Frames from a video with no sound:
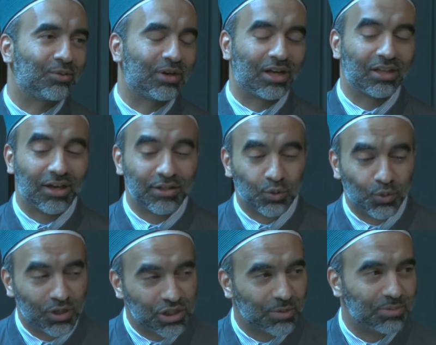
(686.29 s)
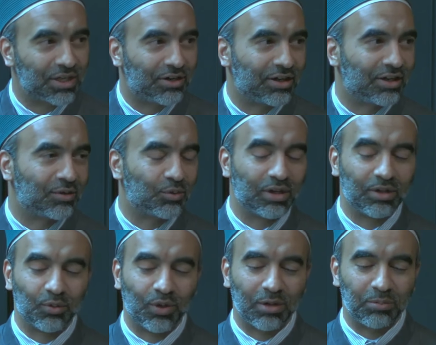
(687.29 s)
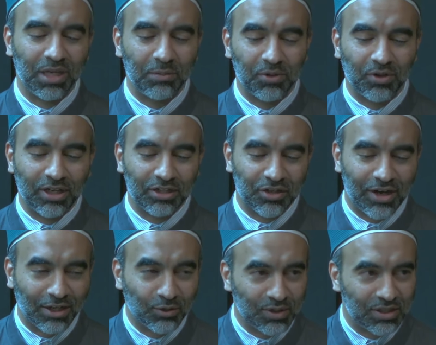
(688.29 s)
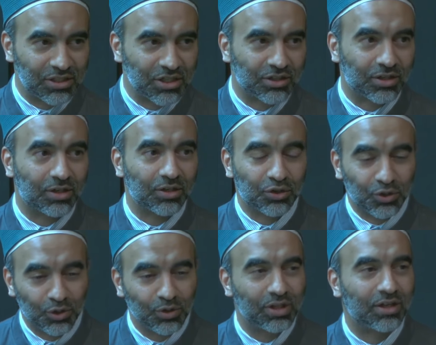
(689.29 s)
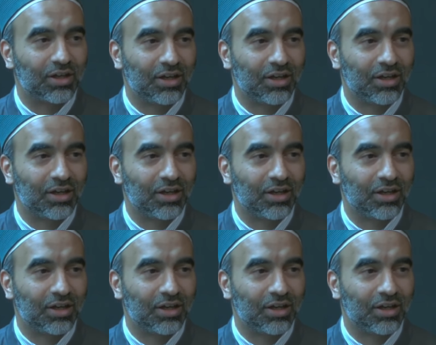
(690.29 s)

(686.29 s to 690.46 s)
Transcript: When Allah is worshipped therein. When, when people interact with each other through the